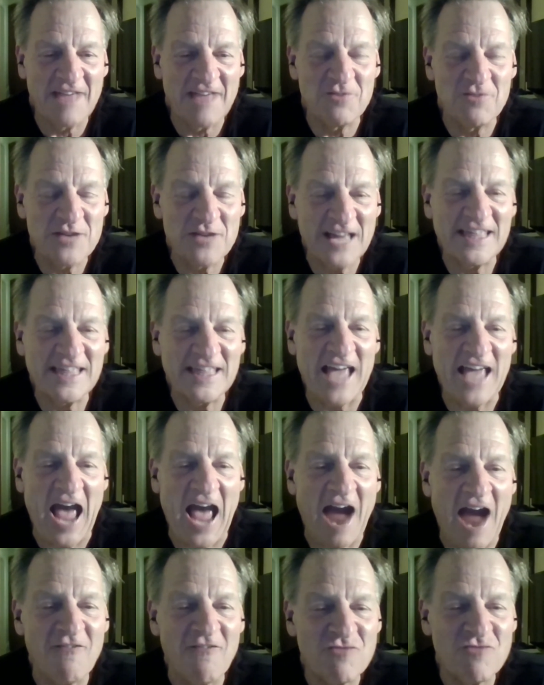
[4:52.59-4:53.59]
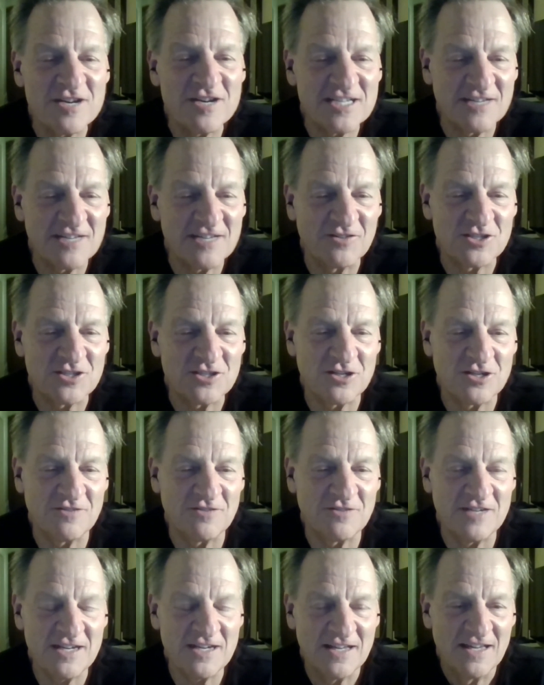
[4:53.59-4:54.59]
If you take the average civil
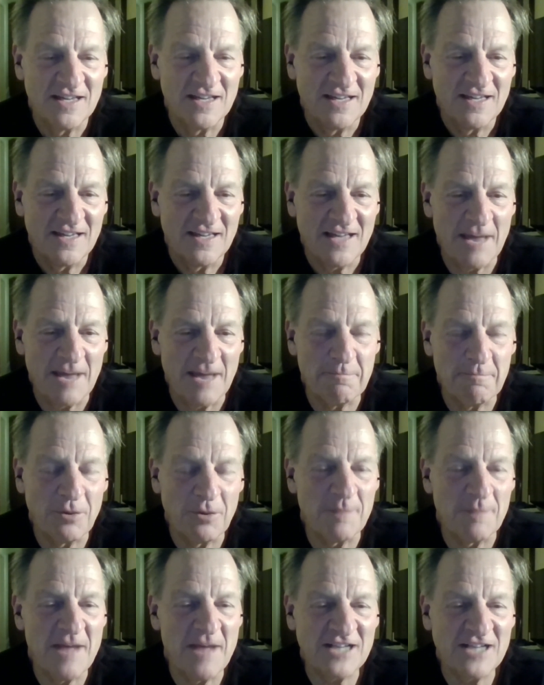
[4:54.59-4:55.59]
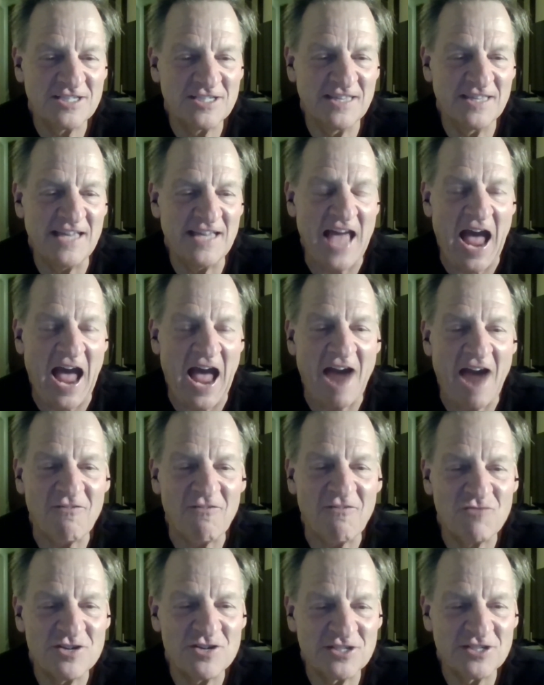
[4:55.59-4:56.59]
servant and put him next to the
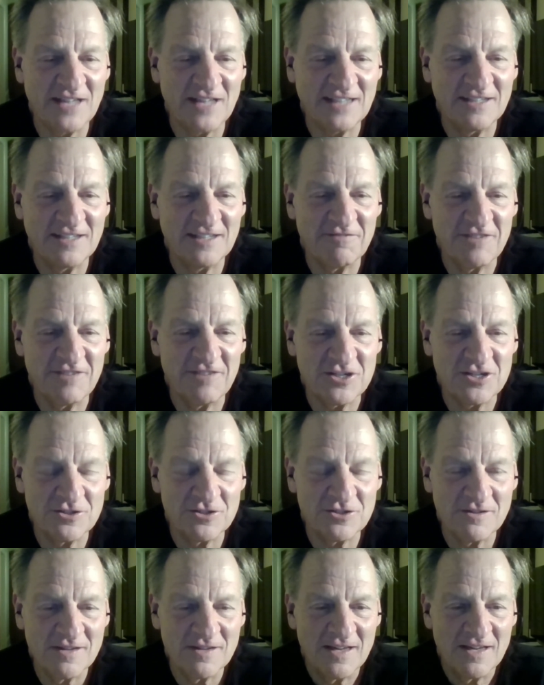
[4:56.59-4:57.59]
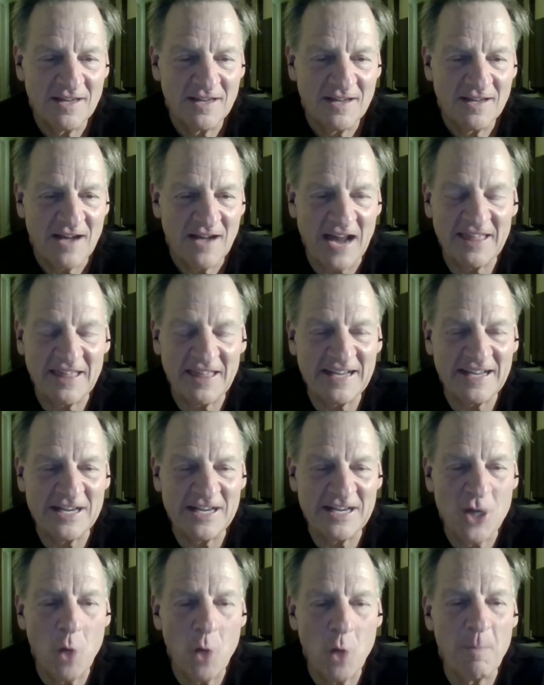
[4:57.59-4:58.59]
average elected official, I
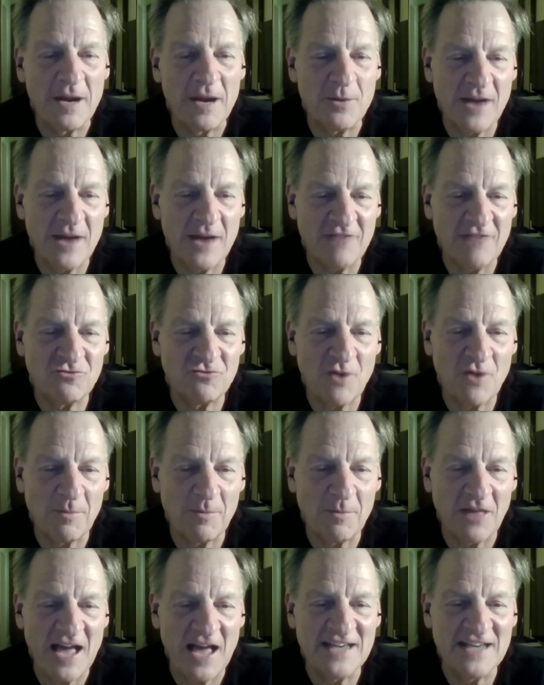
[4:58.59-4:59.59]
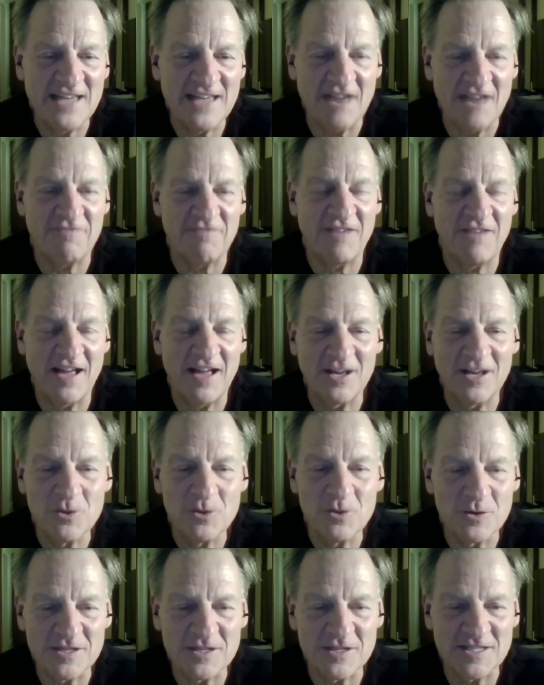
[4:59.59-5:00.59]
think nobody would have trouble identifying
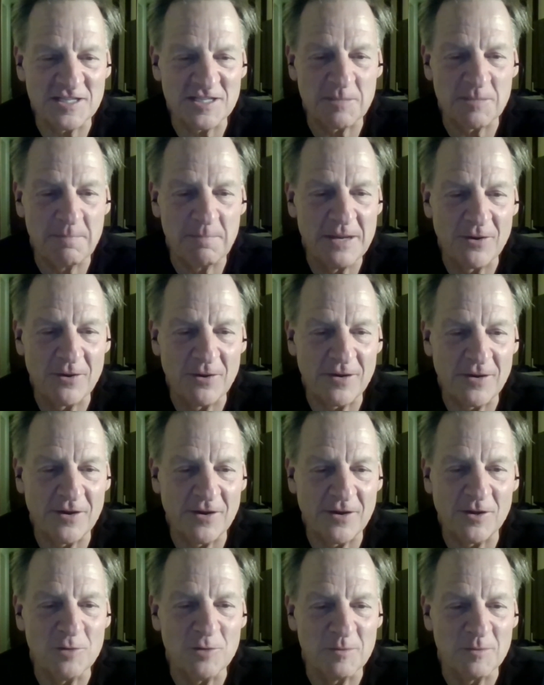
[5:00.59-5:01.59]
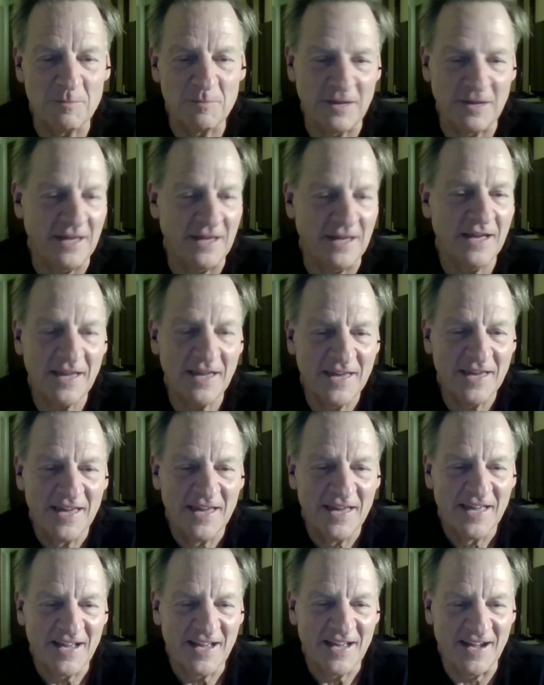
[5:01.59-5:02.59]
who is the superior human being.